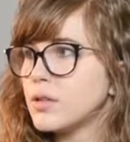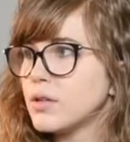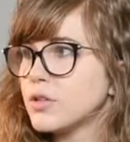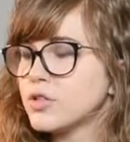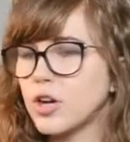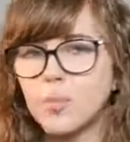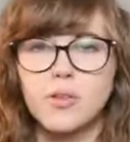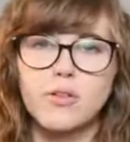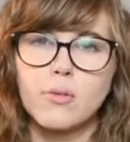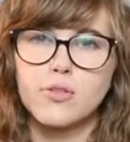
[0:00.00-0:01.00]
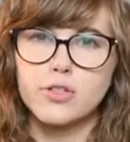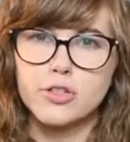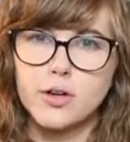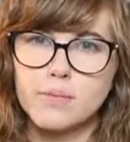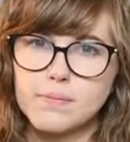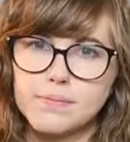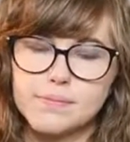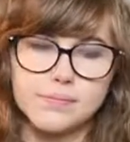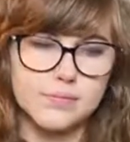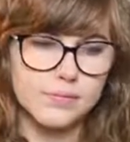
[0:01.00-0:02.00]
G sharp. Let's go up to G sharp.
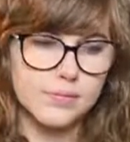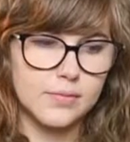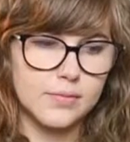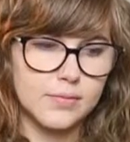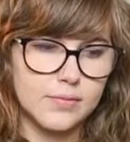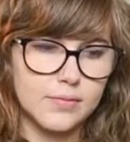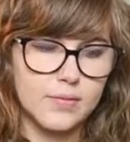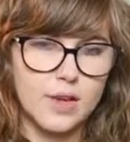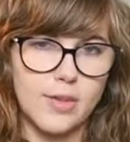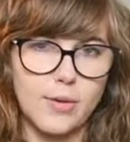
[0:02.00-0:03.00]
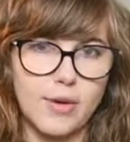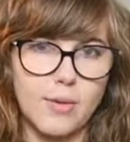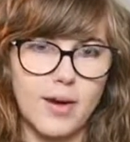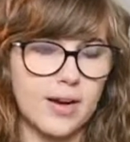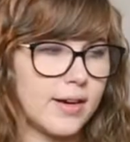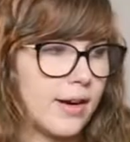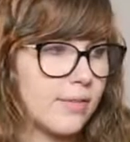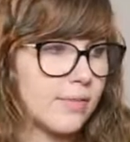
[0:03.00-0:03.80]
And then we're gonna go back down.